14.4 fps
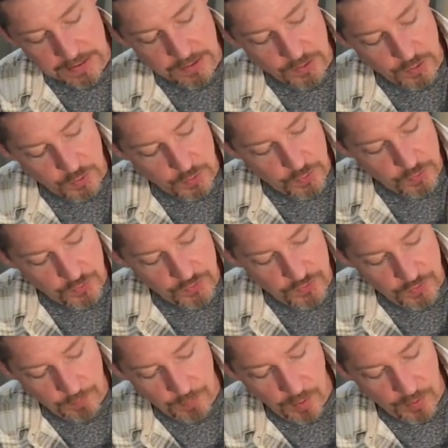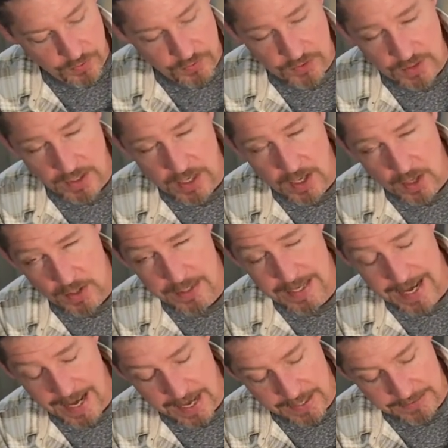used some parts that I already
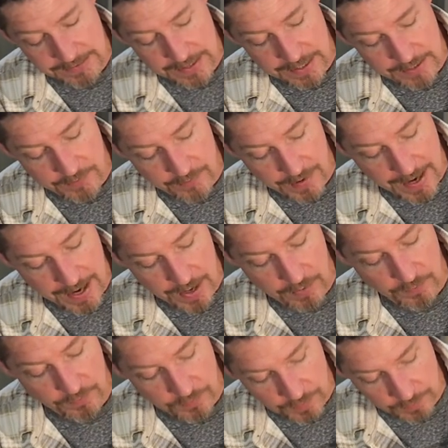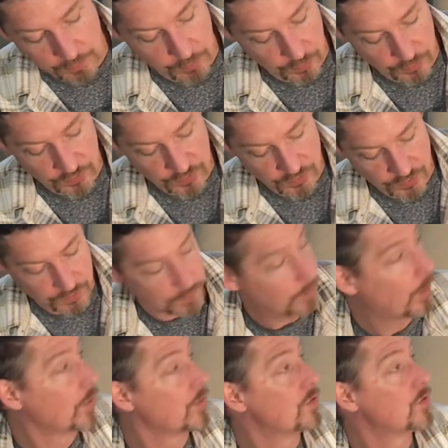had laying around, then purchased some
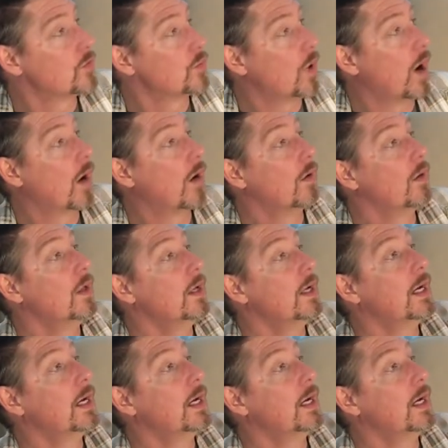parts as well,